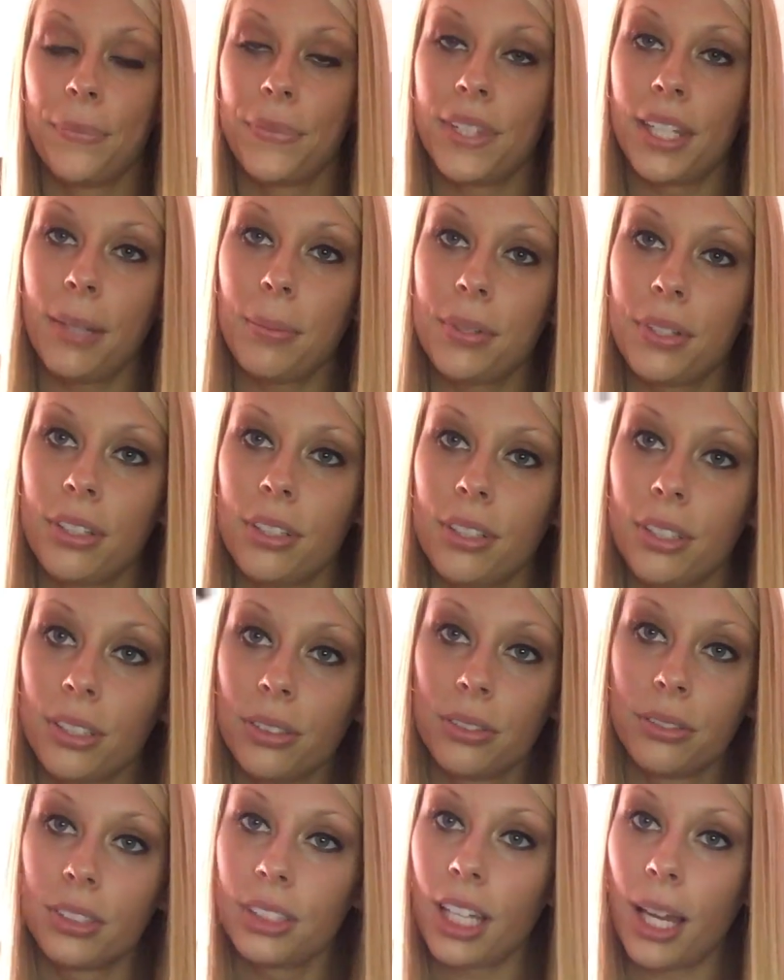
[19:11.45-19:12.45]
tips,
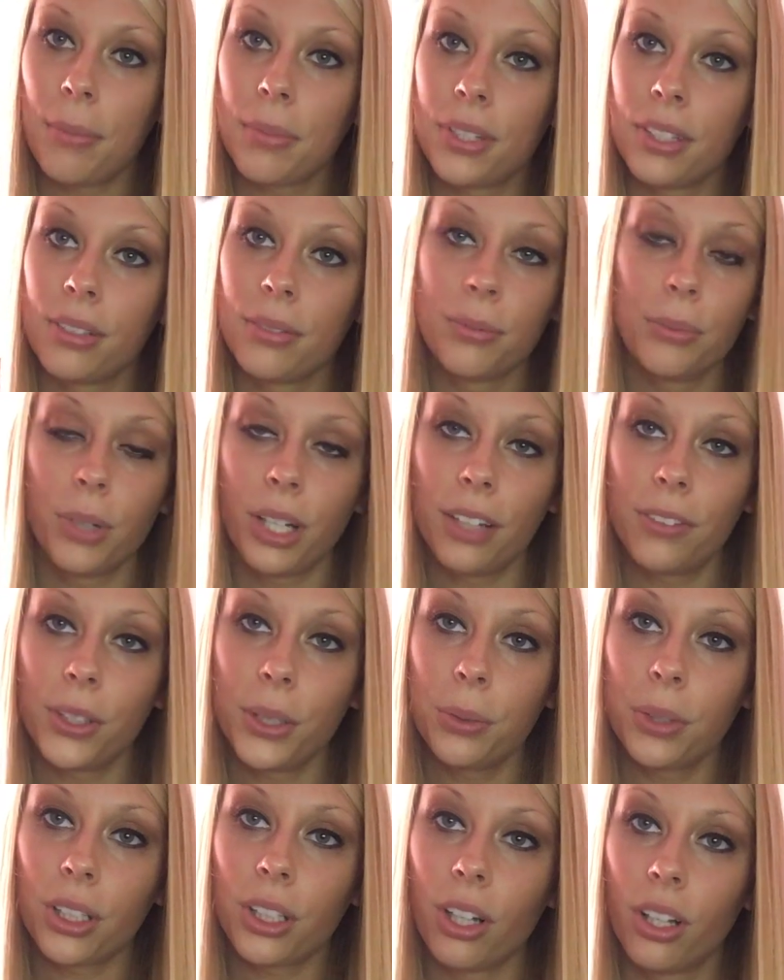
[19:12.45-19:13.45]
steps, whatever
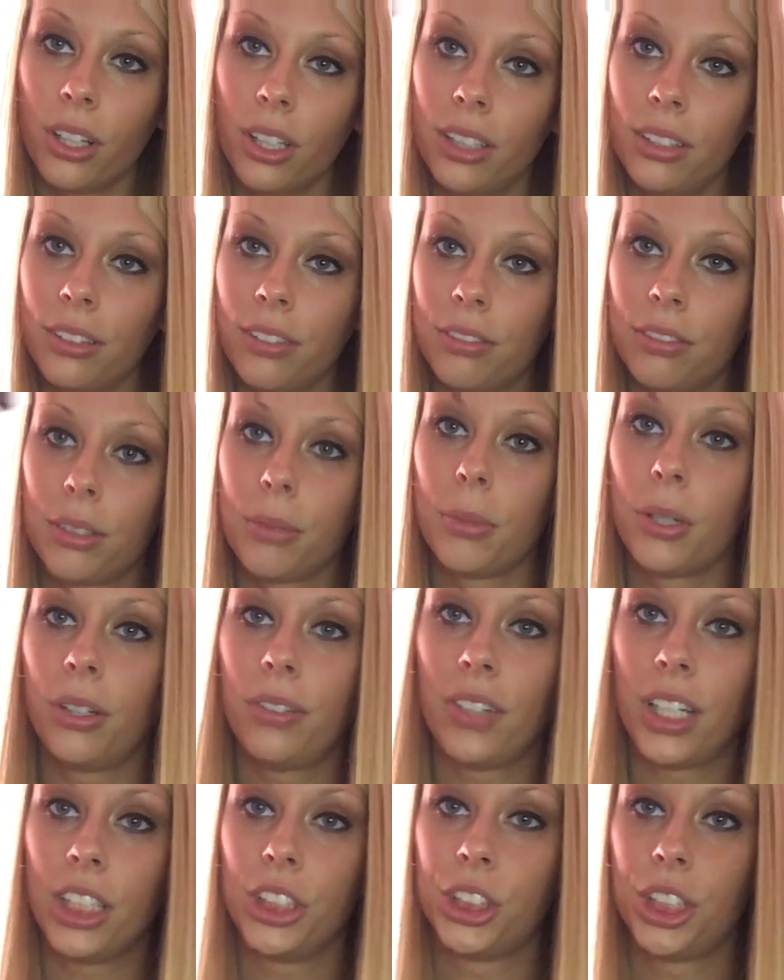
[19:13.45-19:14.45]
you want to call it, for
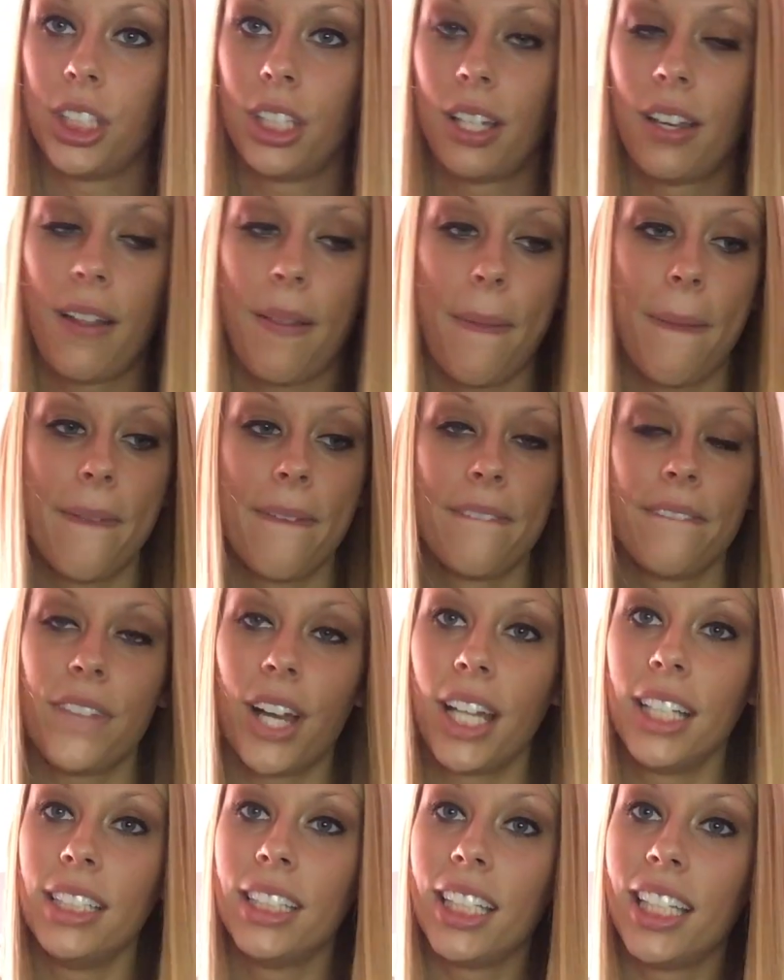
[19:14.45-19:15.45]
motivation.
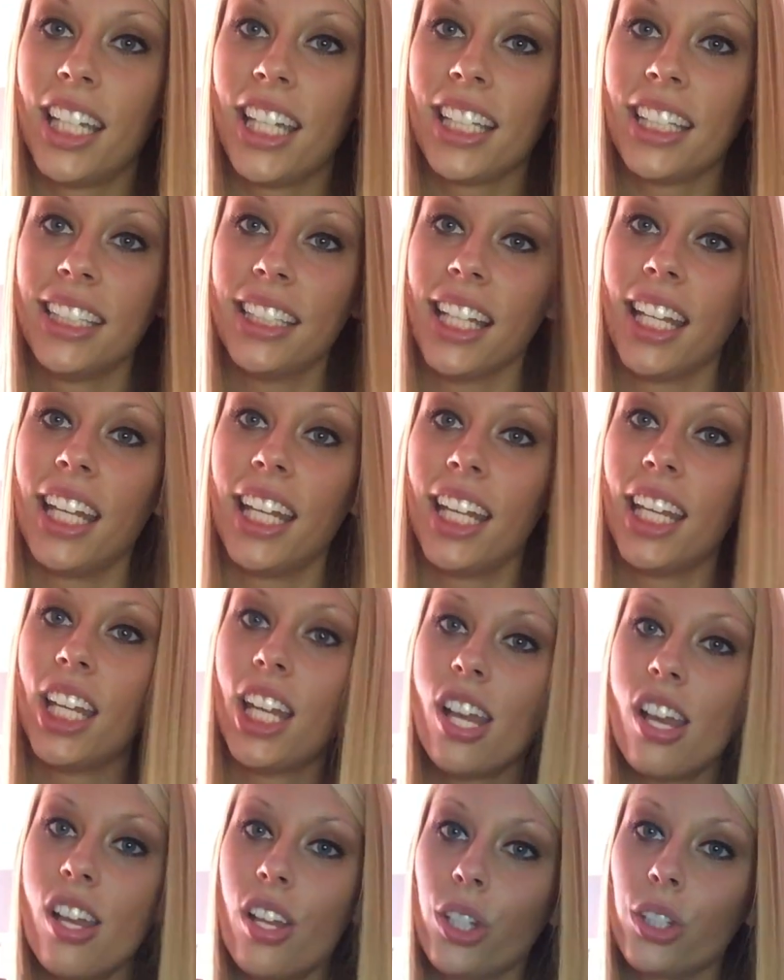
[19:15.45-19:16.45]
Find it, get it,
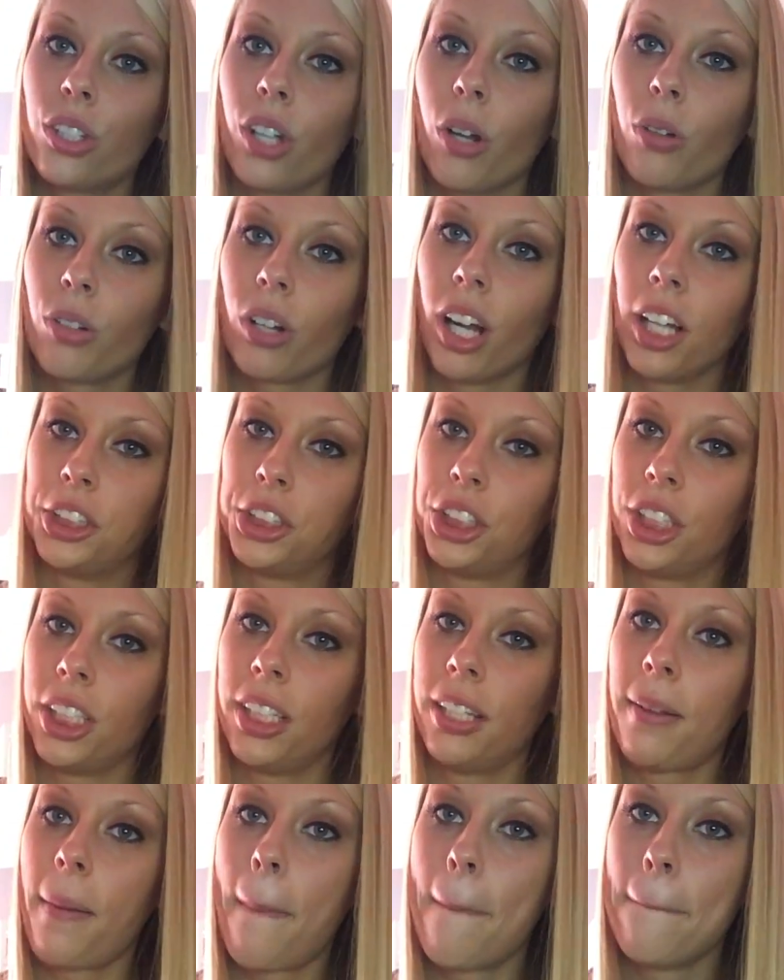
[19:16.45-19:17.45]
go crush
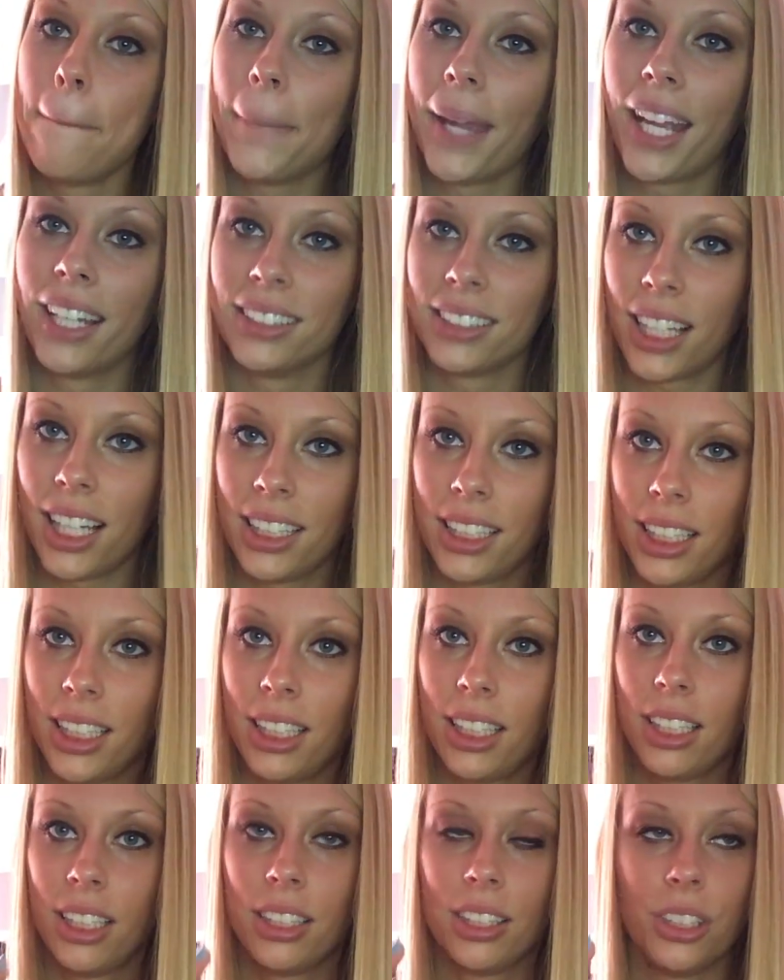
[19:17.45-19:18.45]
it, because I
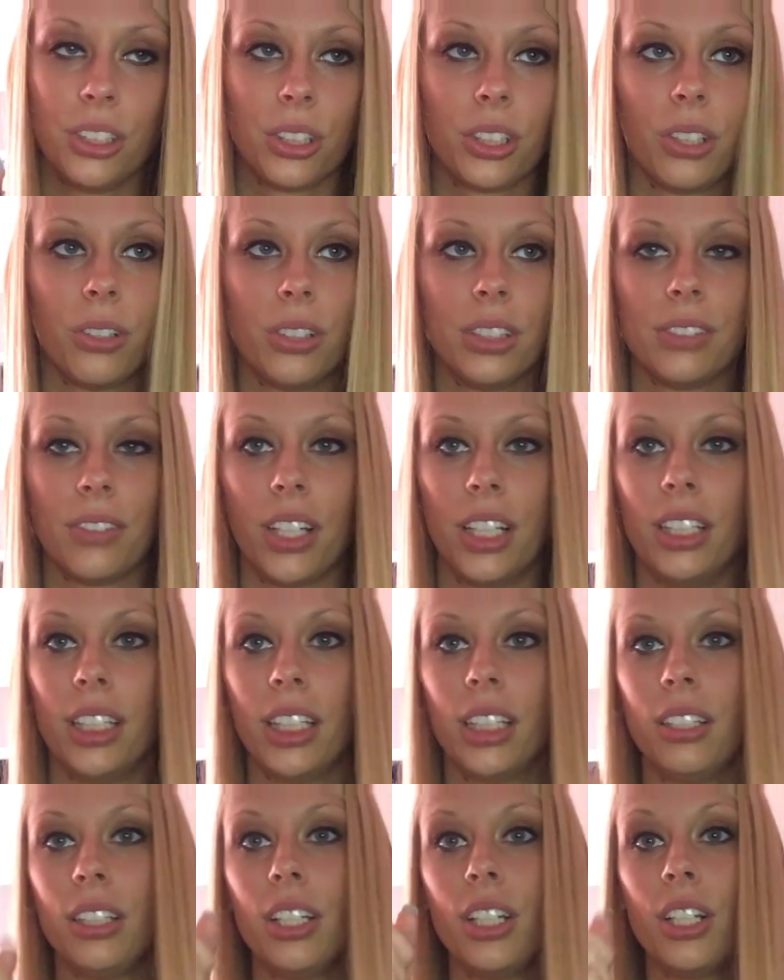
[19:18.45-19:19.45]
did. You can always find
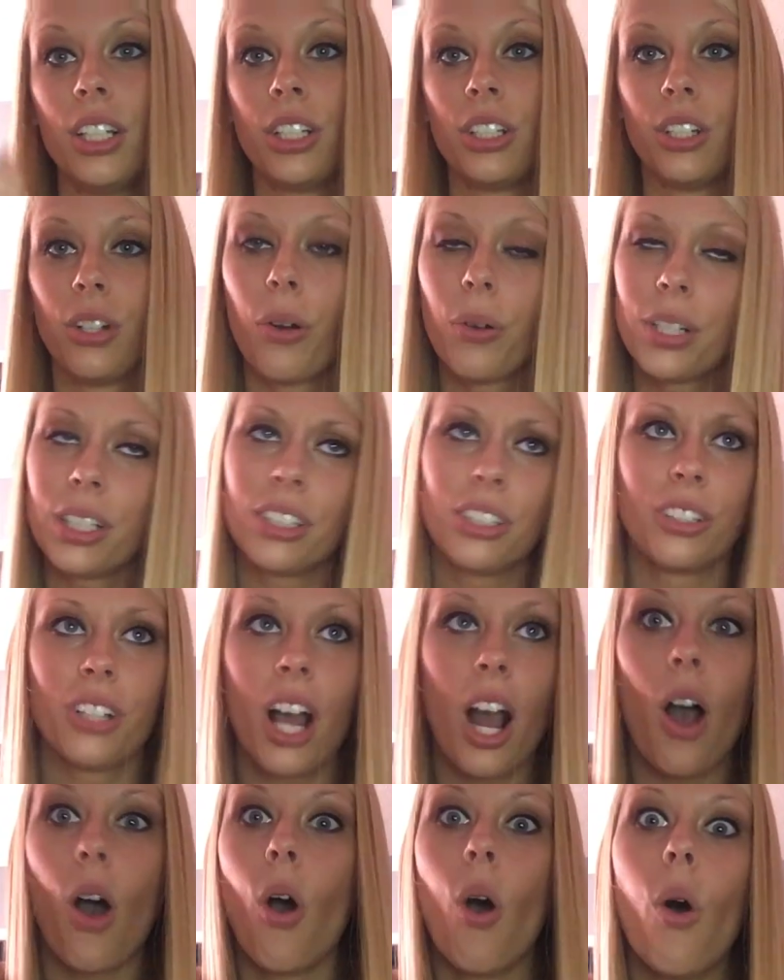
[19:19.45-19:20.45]
it. You're always, you're
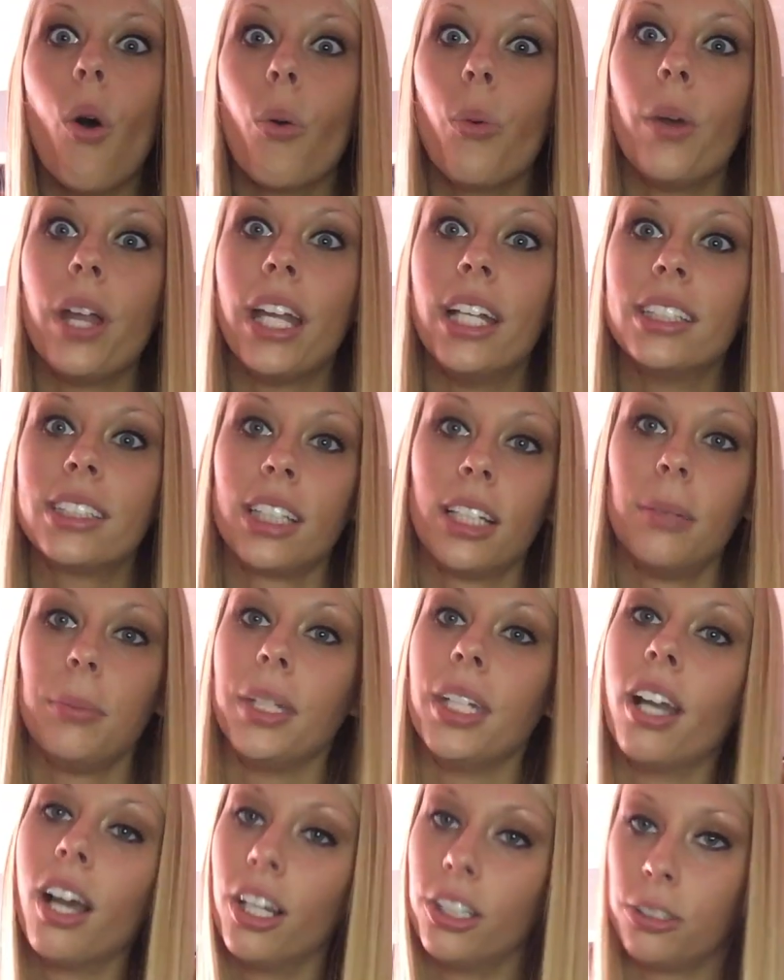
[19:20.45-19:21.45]
not always going to
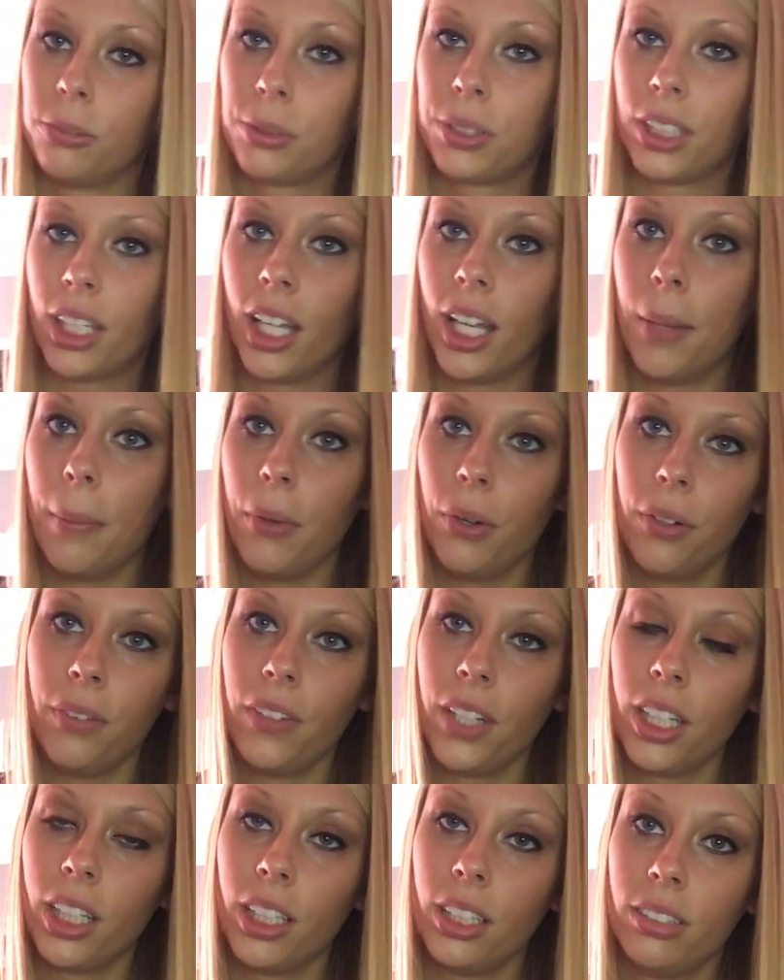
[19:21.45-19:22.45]
be one hundred percent
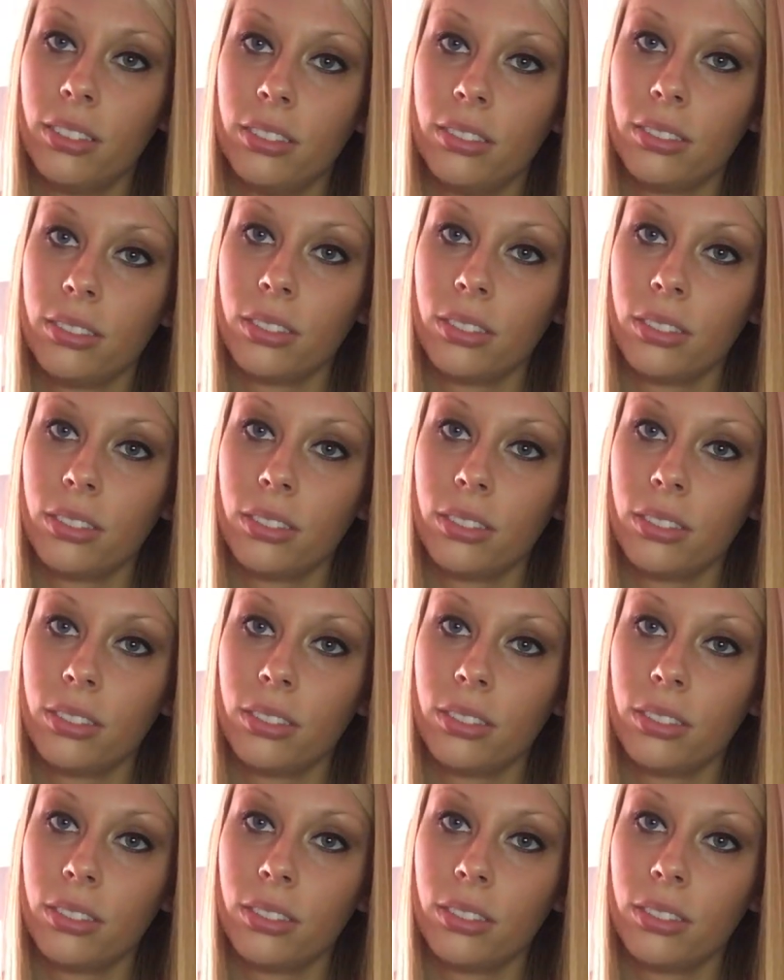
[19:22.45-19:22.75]
motivated